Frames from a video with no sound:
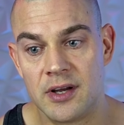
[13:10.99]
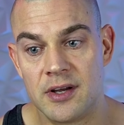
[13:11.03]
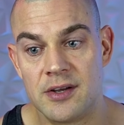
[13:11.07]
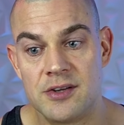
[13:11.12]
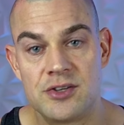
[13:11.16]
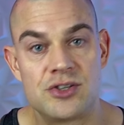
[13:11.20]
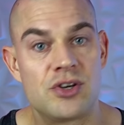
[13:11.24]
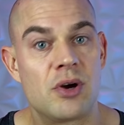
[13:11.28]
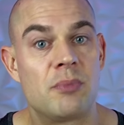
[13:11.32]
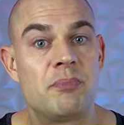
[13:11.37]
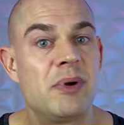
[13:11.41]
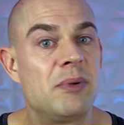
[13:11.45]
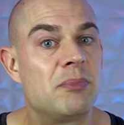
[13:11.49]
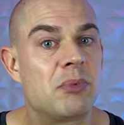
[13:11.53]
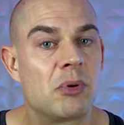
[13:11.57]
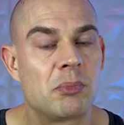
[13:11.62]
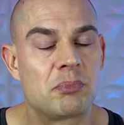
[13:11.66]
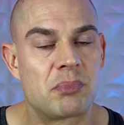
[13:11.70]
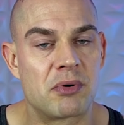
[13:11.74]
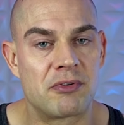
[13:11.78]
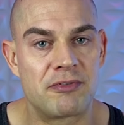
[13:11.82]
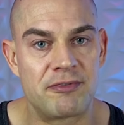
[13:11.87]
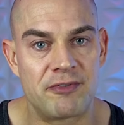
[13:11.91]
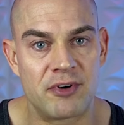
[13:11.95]
Some people
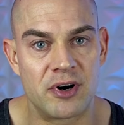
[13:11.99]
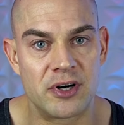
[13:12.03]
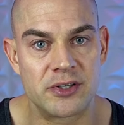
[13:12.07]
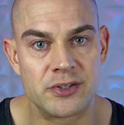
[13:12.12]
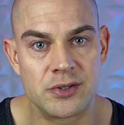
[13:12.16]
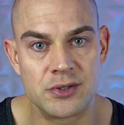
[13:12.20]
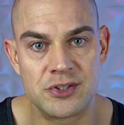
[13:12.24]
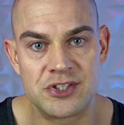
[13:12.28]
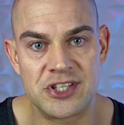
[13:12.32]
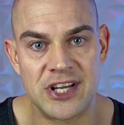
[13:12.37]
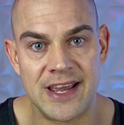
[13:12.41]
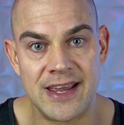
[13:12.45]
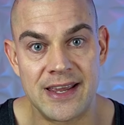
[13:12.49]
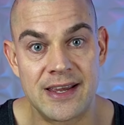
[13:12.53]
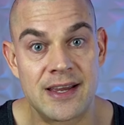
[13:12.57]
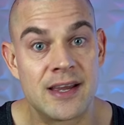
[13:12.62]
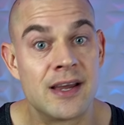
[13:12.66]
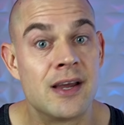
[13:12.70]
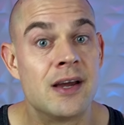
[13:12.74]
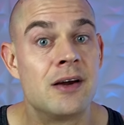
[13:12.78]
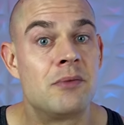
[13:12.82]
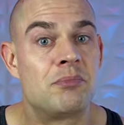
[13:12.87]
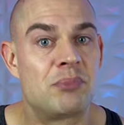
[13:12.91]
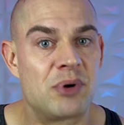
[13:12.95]
prefer to take
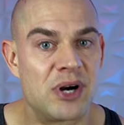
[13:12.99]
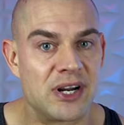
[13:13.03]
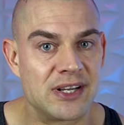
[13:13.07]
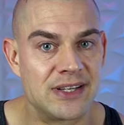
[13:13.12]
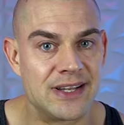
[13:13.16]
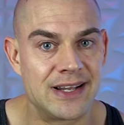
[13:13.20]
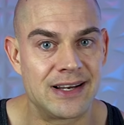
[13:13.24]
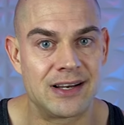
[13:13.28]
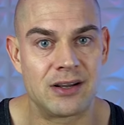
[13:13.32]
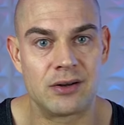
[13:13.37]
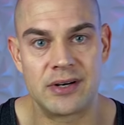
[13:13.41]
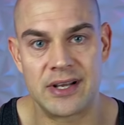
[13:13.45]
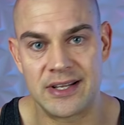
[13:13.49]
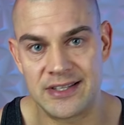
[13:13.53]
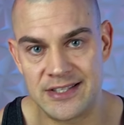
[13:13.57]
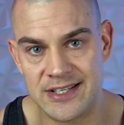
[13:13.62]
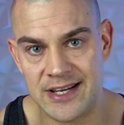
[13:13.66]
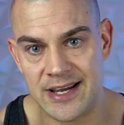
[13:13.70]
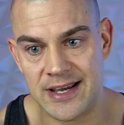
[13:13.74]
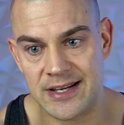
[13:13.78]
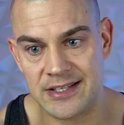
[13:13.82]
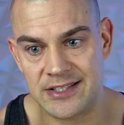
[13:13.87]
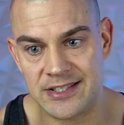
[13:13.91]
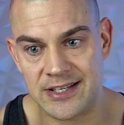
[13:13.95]
pregnenolone and
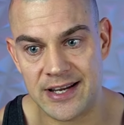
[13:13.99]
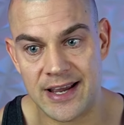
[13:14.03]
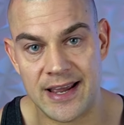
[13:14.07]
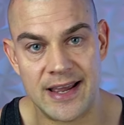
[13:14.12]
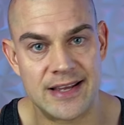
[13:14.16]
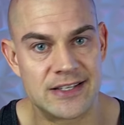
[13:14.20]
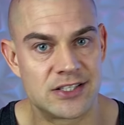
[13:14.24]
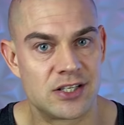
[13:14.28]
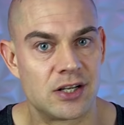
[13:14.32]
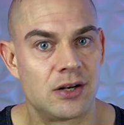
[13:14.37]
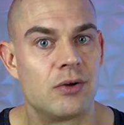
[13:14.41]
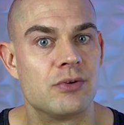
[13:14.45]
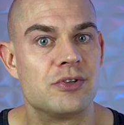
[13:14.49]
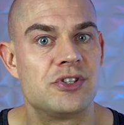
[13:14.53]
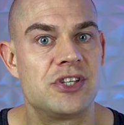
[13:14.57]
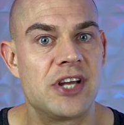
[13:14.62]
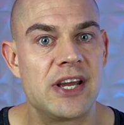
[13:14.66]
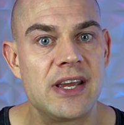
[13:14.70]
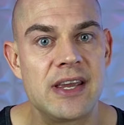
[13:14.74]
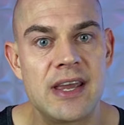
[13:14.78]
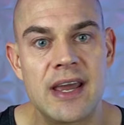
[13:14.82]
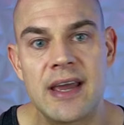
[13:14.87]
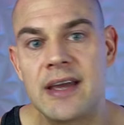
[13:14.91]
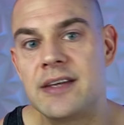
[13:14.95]
DHEA as a
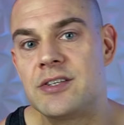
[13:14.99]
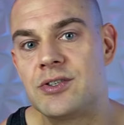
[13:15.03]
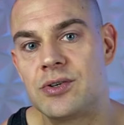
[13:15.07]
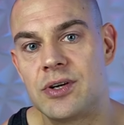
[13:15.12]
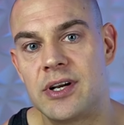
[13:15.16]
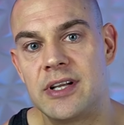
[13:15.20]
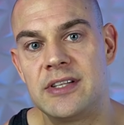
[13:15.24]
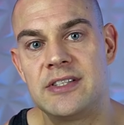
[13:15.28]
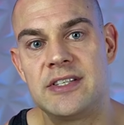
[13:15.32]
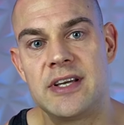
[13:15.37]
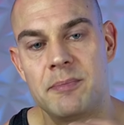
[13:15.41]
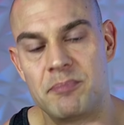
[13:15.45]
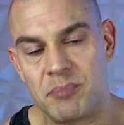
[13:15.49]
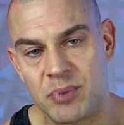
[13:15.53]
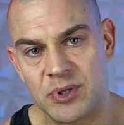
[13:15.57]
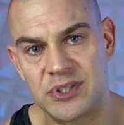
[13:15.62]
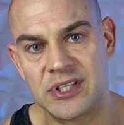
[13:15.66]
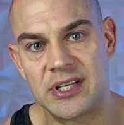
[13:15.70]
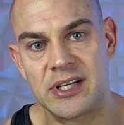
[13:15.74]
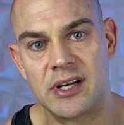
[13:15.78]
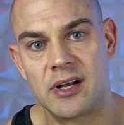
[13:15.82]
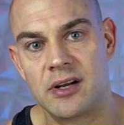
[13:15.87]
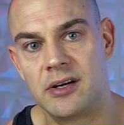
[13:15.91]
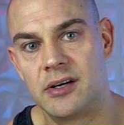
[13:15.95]
lozenge, so they put
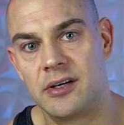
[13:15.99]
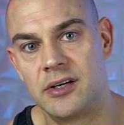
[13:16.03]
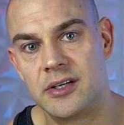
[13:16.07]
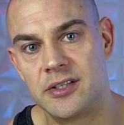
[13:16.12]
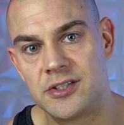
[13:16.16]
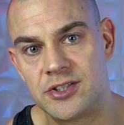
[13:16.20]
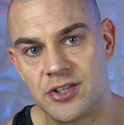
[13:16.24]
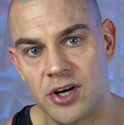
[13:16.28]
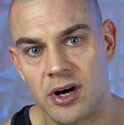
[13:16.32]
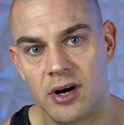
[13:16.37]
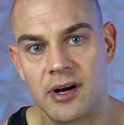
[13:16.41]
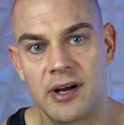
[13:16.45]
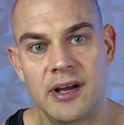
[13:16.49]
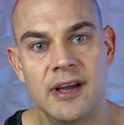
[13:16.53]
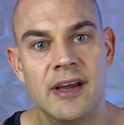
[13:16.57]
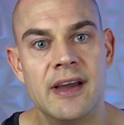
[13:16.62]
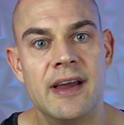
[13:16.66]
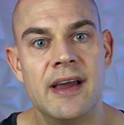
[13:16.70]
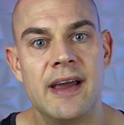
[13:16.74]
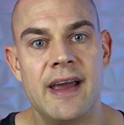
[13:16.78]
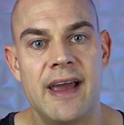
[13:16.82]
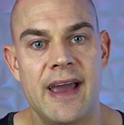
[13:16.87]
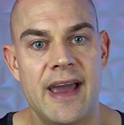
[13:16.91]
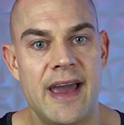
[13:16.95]
that under the tongue
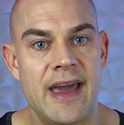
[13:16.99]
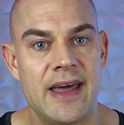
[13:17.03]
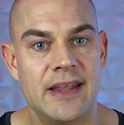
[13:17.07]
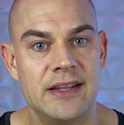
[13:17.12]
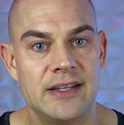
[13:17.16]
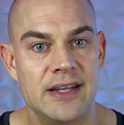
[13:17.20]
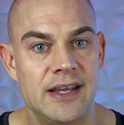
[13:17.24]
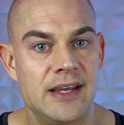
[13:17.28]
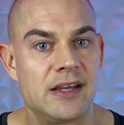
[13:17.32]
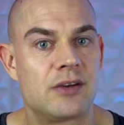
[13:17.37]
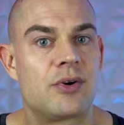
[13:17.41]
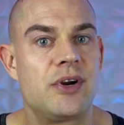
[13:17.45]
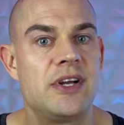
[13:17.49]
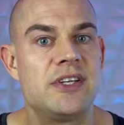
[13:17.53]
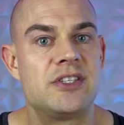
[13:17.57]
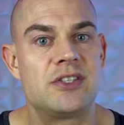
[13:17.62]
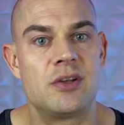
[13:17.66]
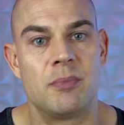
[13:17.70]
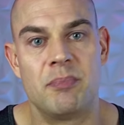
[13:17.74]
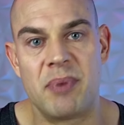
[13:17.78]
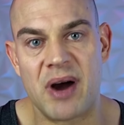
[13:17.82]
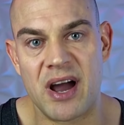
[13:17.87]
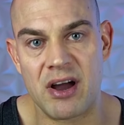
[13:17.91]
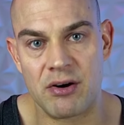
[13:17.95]
and increase
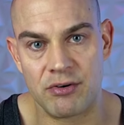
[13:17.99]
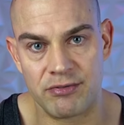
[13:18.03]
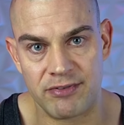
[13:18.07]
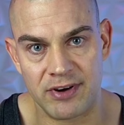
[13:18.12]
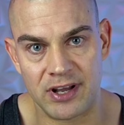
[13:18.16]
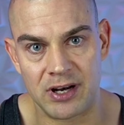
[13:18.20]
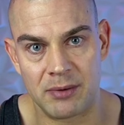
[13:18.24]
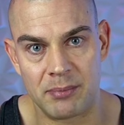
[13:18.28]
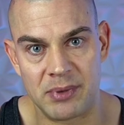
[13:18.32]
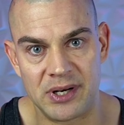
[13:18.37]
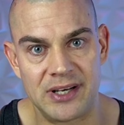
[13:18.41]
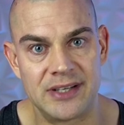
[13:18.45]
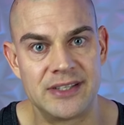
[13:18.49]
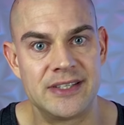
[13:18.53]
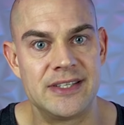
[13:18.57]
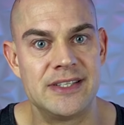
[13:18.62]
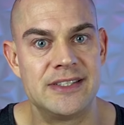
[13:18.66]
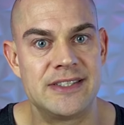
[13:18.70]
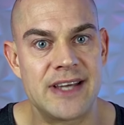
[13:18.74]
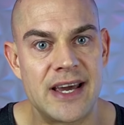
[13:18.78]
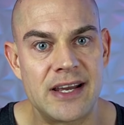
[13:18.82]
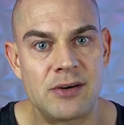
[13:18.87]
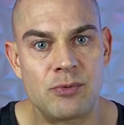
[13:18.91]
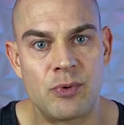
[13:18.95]
the
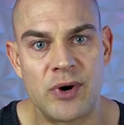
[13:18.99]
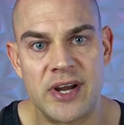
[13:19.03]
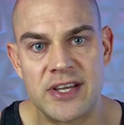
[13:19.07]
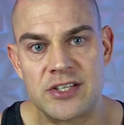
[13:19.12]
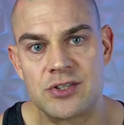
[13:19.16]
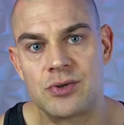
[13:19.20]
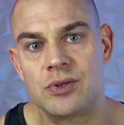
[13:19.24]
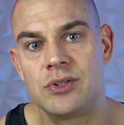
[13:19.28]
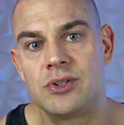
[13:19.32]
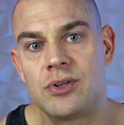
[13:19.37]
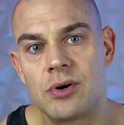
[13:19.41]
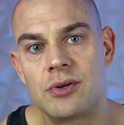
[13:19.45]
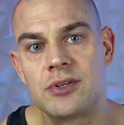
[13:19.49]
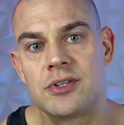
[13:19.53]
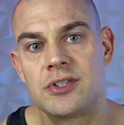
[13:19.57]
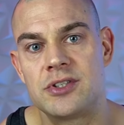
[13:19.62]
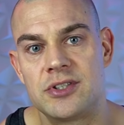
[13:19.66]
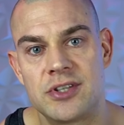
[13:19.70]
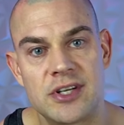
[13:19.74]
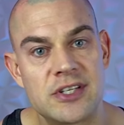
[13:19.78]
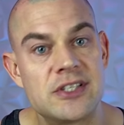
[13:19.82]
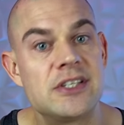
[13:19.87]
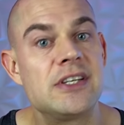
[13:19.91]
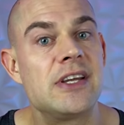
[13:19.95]
bioavailability that way, so it
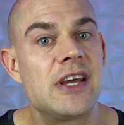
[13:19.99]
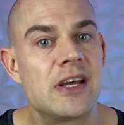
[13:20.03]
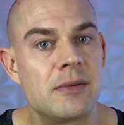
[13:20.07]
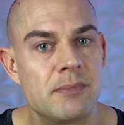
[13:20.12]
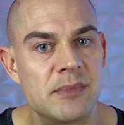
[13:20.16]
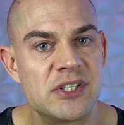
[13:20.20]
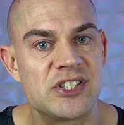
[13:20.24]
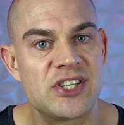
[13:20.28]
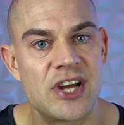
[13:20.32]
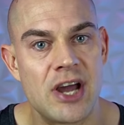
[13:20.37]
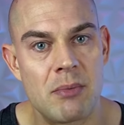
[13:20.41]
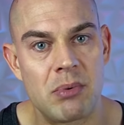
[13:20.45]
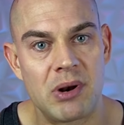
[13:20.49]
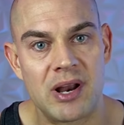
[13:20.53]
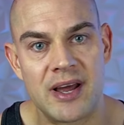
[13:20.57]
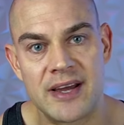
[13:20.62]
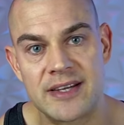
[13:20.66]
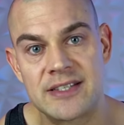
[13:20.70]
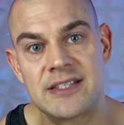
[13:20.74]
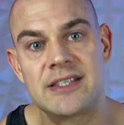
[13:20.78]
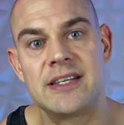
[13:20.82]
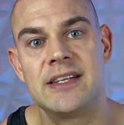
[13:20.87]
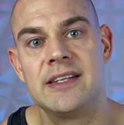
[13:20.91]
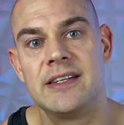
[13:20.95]
doesn't get
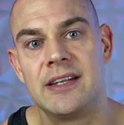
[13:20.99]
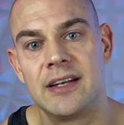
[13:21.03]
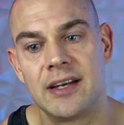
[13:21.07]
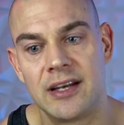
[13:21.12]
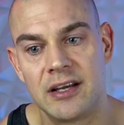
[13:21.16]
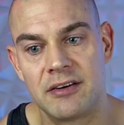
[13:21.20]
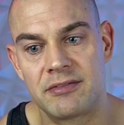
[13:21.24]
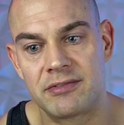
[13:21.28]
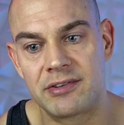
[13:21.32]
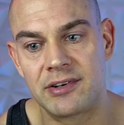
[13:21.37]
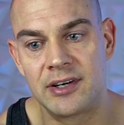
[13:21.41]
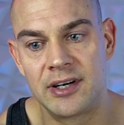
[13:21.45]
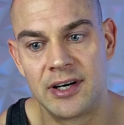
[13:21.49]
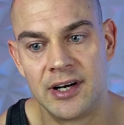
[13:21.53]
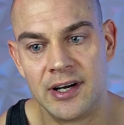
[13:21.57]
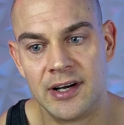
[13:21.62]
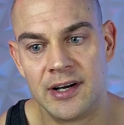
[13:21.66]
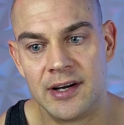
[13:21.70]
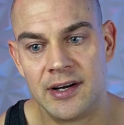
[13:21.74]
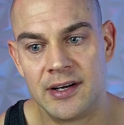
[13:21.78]
metabolized in the liver.